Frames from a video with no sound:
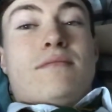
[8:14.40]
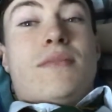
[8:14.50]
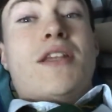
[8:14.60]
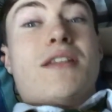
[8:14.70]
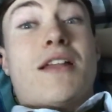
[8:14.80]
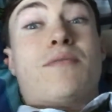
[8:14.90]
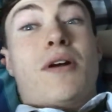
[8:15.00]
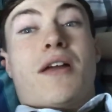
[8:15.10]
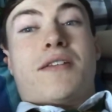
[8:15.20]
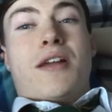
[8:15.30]
but that's
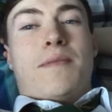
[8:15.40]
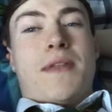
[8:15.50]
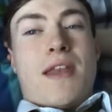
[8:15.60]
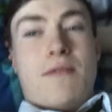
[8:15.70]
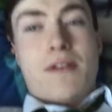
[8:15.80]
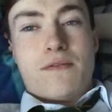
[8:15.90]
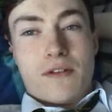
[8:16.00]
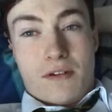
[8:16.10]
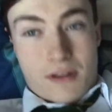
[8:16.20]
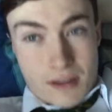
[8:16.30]
why I stopped anyway.
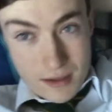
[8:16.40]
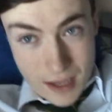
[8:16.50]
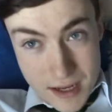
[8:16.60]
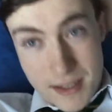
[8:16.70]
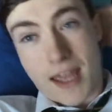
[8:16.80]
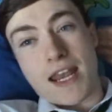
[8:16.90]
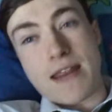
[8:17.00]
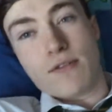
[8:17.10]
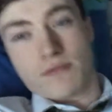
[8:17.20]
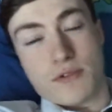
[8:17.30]
For in case
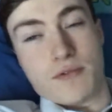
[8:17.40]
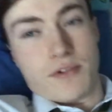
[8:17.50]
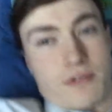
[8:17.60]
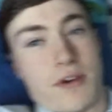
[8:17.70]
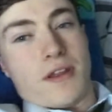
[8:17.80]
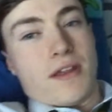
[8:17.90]
anyone was wondering,